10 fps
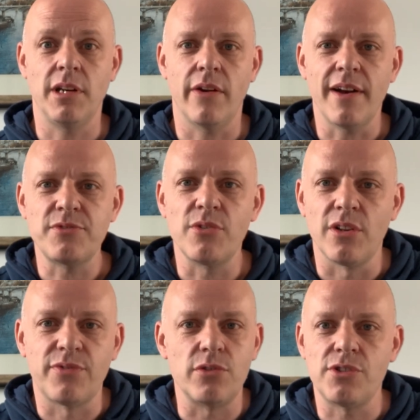You know, after
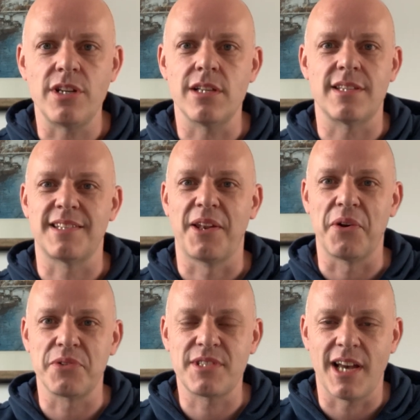all, 400 years is a
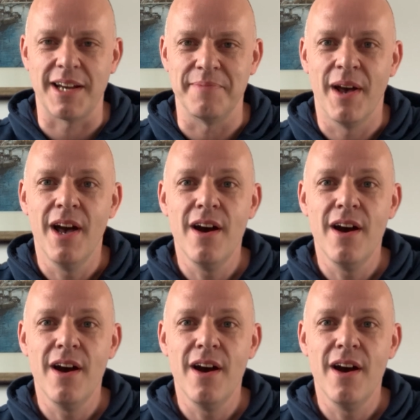long time.